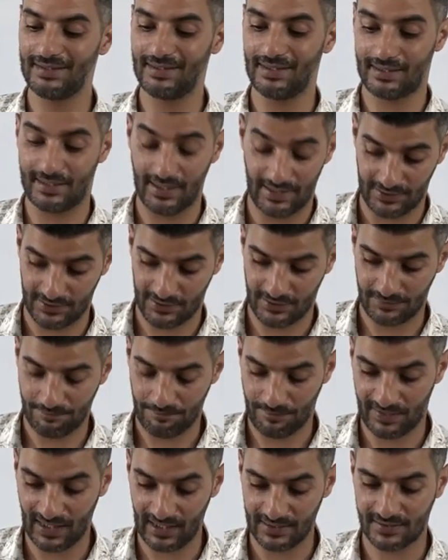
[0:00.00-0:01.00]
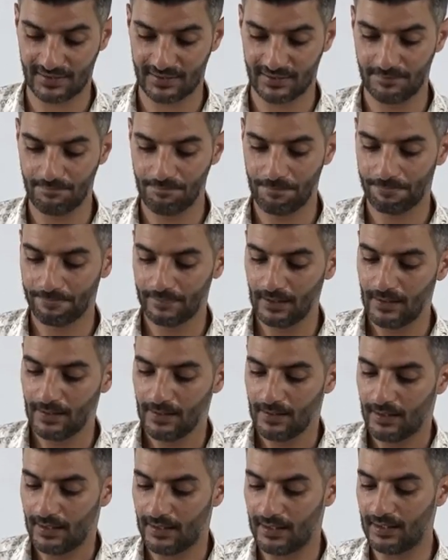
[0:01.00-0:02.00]
the case. Thus,
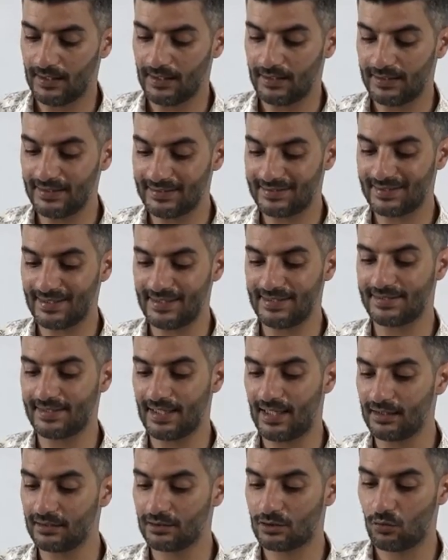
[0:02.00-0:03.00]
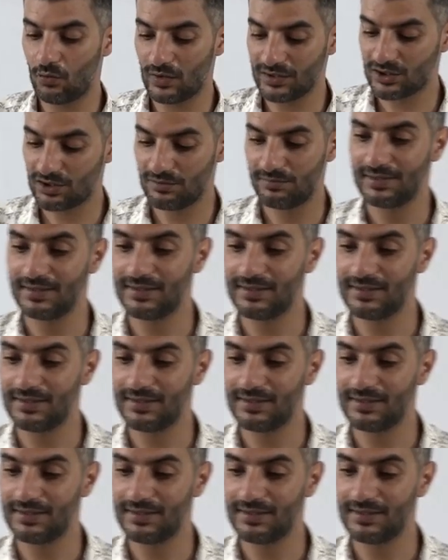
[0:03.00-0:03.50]
it is unquestionably